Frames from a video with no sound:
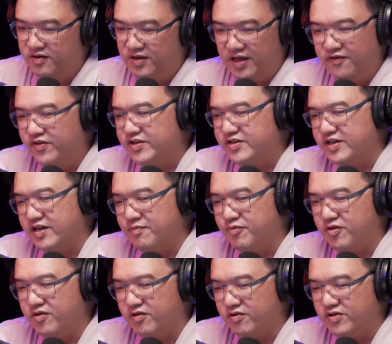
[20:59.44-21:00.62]
like even
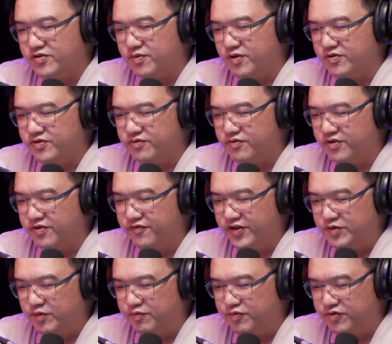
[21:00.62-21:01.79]
Singapore, Lawrence Wong also wrote in a
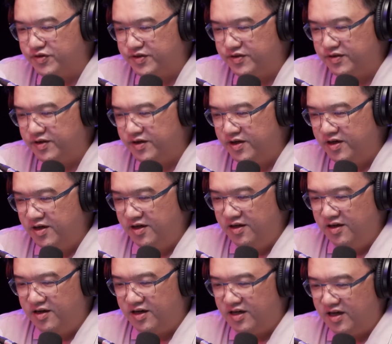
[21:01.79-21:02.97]
Facebook post,
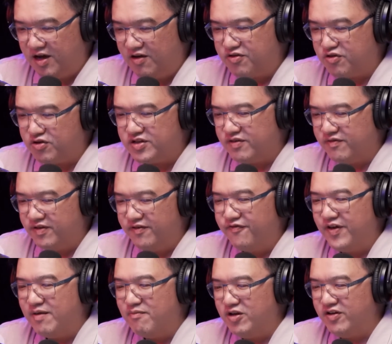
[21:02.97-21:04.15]
our thoughts are with the
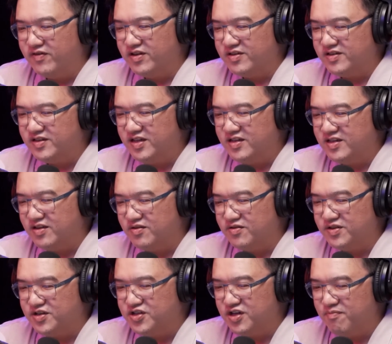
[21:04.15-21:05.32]
family of the deceased and those
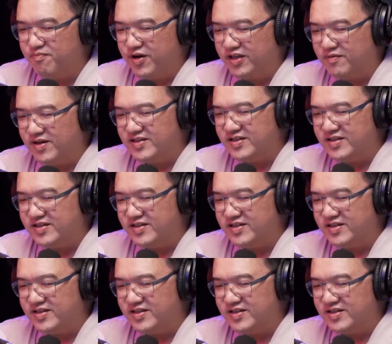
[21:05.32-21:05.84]
injured impacted by